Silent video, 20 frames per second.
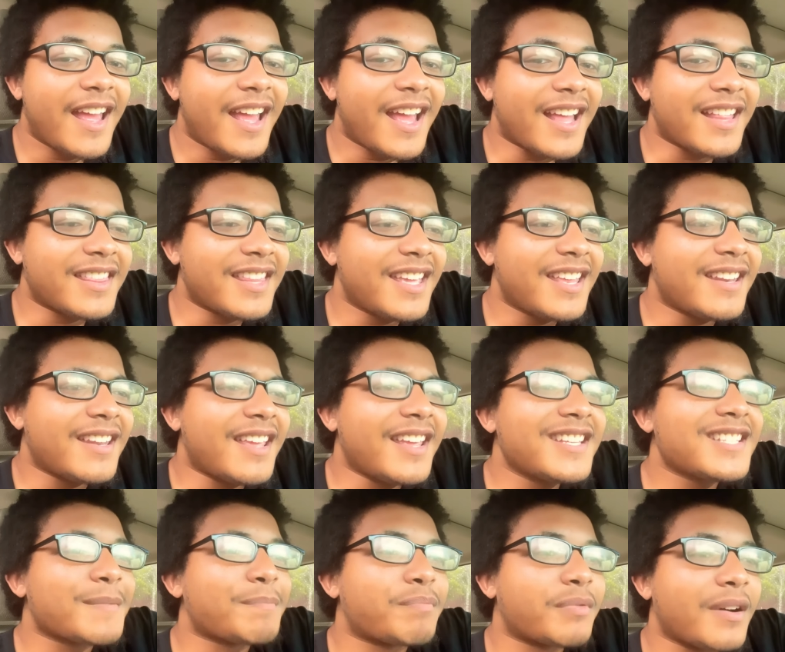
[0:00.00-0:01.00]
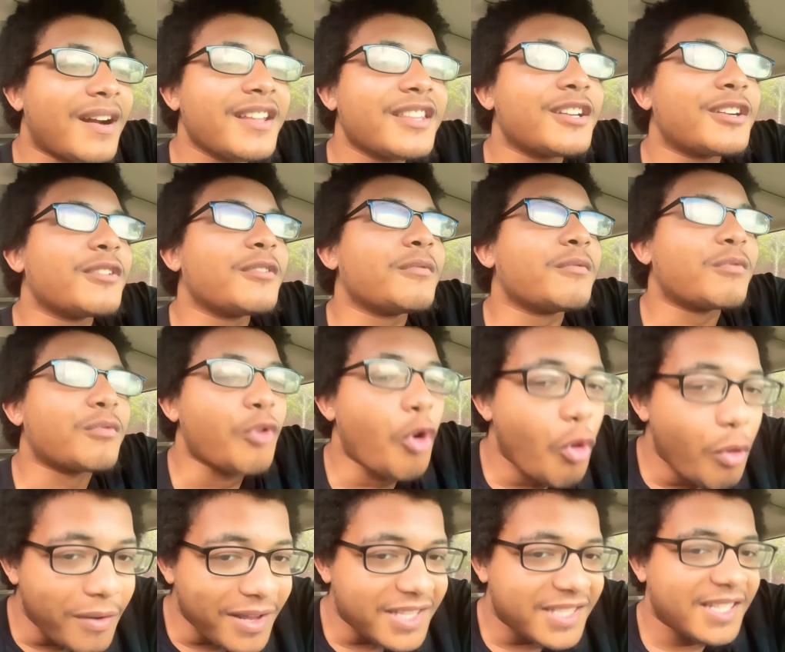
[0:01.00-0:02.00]
and then his brother
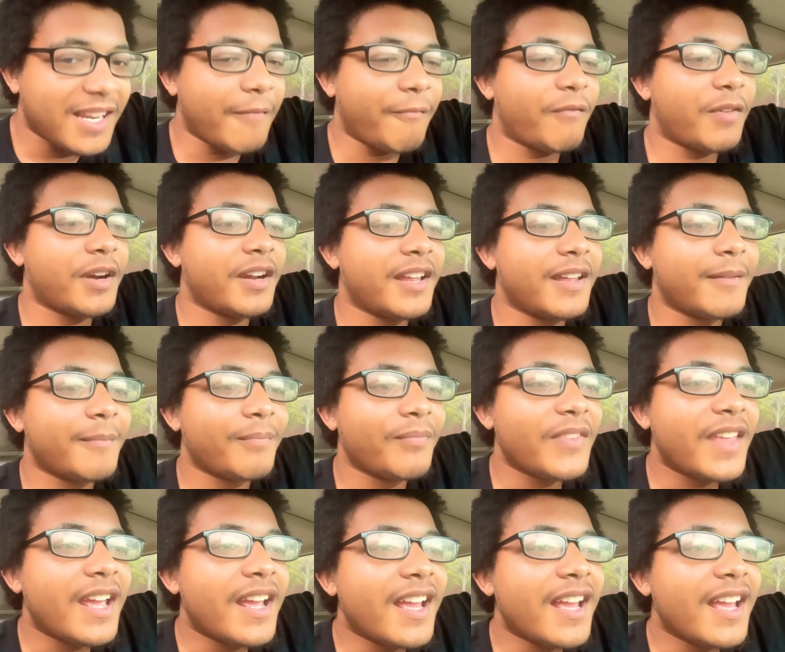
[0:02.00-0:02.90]
ruins it for him.